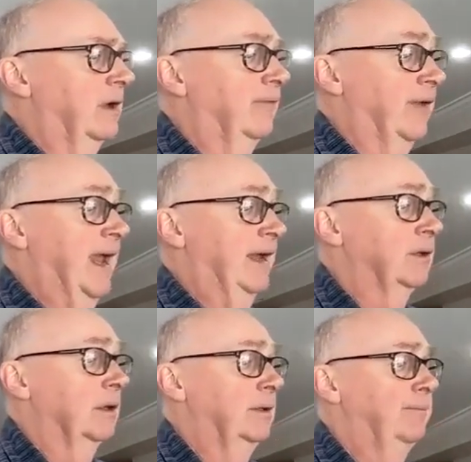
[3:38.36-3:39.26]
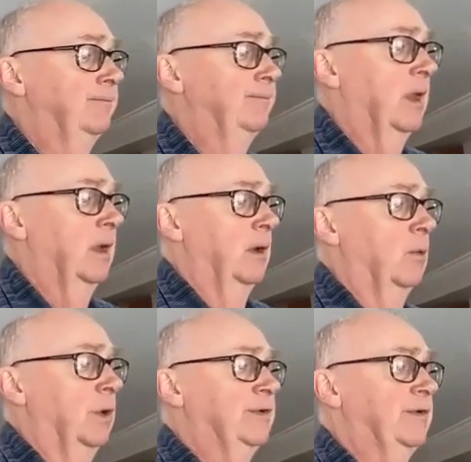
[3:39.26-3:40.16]
of Handel,
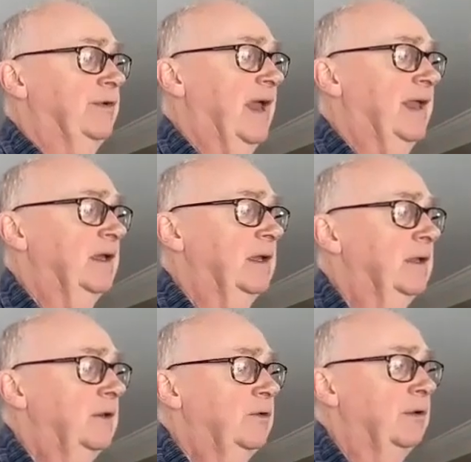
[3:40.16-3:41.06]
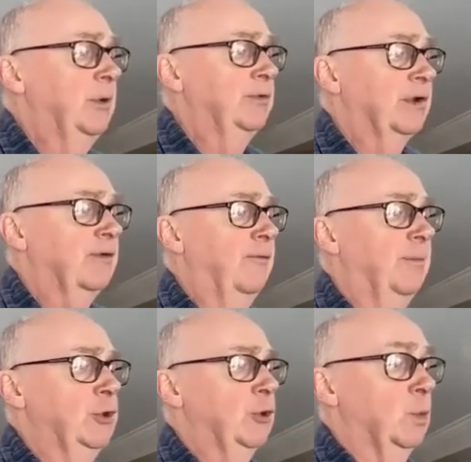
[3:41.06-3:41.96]
which set to music
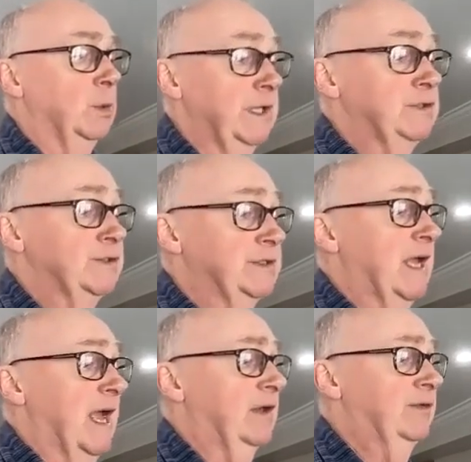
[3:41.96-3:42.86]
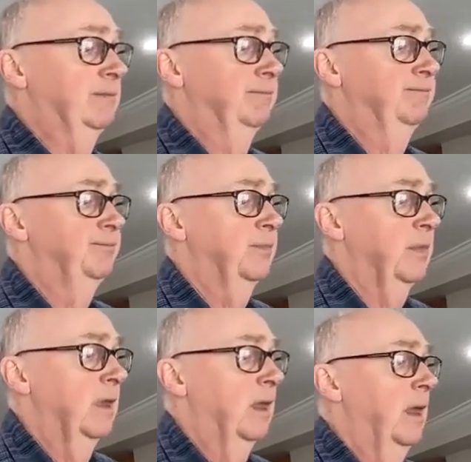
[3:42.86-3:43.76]
familiar religious texts,
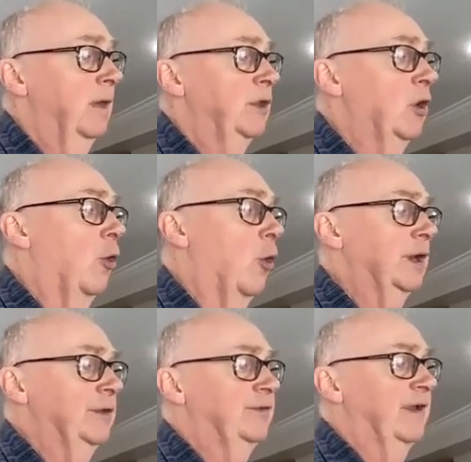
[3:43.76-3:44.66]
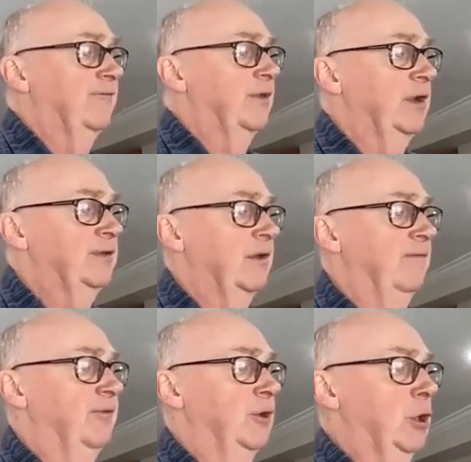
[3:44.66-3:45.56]
the organ symphonies
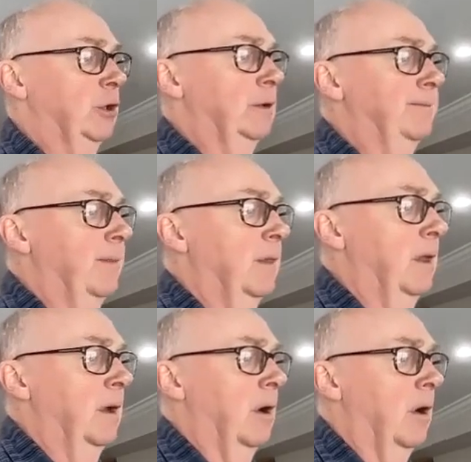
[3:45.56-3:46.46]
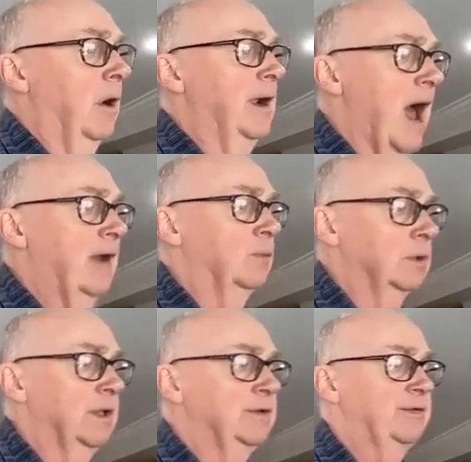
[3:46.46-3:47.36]
of Vernier are not
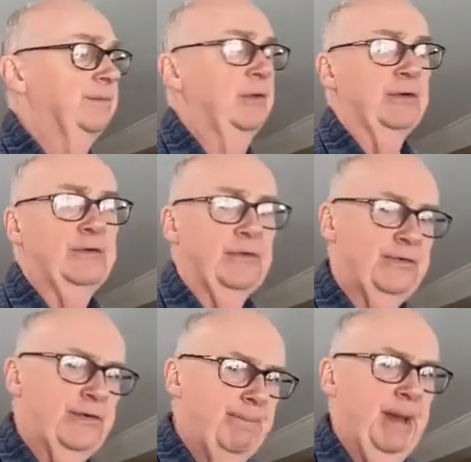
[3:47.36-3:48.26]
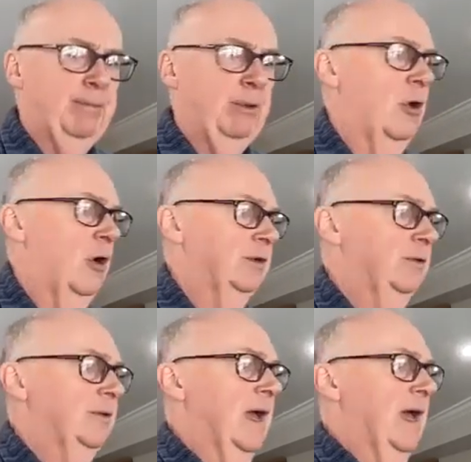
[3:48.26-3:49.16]
religious music. So some people
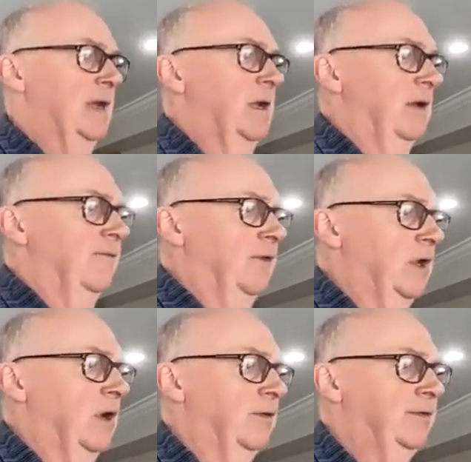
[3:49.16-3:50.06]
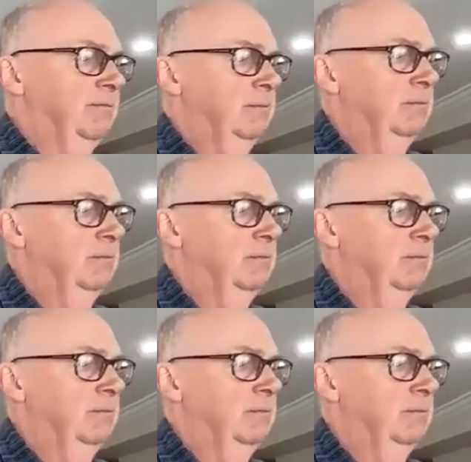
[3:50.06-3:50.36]
argue that Venier's